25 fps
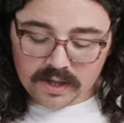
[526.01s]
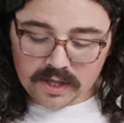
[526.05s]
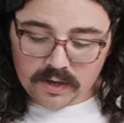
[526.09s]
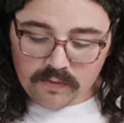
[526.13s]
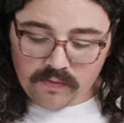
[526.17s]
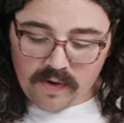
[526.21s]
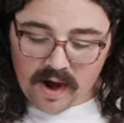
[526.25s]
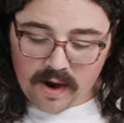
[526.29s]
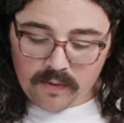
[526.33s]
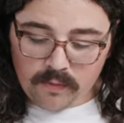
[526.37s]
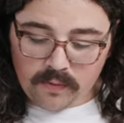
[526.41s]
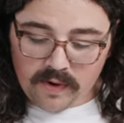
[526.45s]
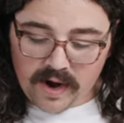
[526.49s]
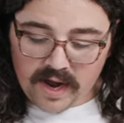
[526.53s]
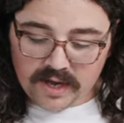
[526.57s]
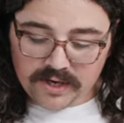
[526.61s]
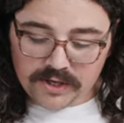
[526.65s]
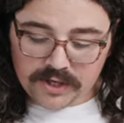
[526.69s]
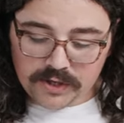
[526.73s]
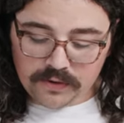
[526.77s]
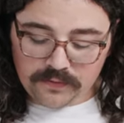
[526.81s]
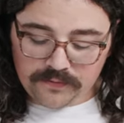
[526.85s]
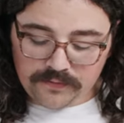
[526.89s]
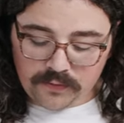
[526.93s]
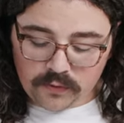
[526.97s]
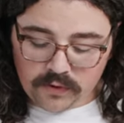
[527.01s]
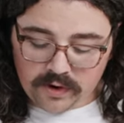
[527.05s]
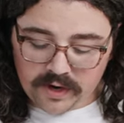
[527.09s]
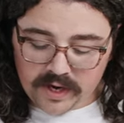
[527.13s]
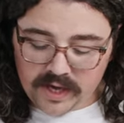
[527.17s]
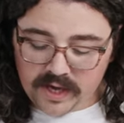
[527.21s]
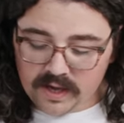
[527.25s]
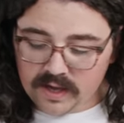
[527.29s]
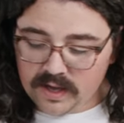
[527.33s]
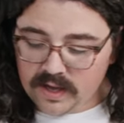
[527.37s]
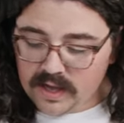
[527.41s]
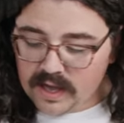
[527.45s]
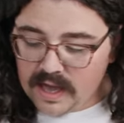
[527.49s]
Then right when we're at
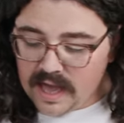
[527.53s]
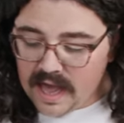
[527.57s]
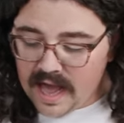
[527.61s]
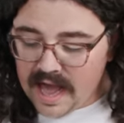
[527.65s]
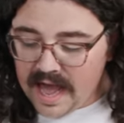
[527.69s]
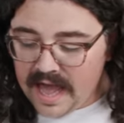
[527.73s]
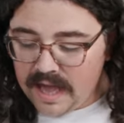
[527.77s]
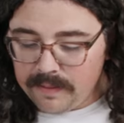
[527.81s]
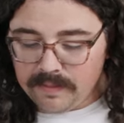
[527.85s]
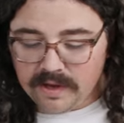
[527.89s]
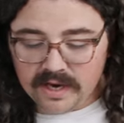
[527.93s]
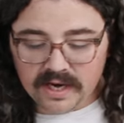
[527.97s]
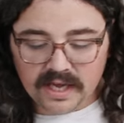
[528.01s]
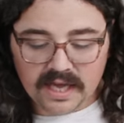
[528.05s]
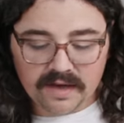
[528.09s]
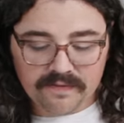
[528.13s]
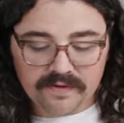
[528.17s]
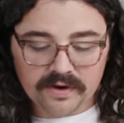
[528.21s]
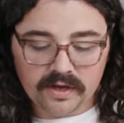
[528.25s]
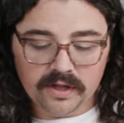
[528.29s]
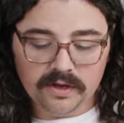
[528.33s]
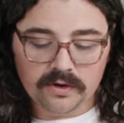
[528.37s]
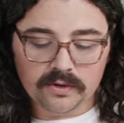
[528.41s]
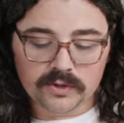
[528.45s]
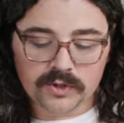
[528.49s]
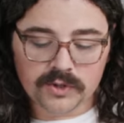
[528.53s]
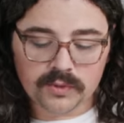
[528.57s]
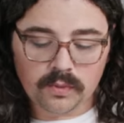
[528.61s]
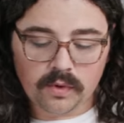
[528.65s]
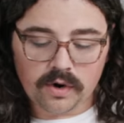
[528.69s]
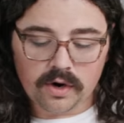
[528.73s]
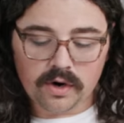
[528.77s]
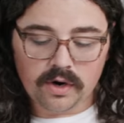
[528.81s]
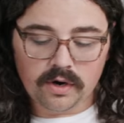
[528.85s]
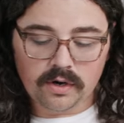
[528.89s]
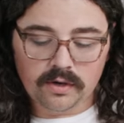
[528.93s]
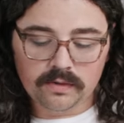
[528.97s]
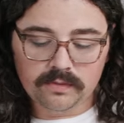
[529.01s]
240, I am going to give it a little
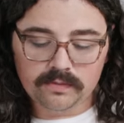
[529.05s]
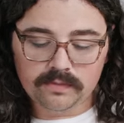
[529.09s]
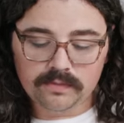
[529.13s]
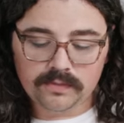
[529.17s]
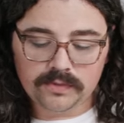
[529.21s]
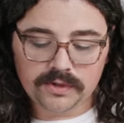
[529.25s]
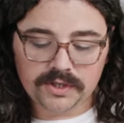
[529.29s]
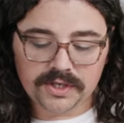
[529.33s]
swirl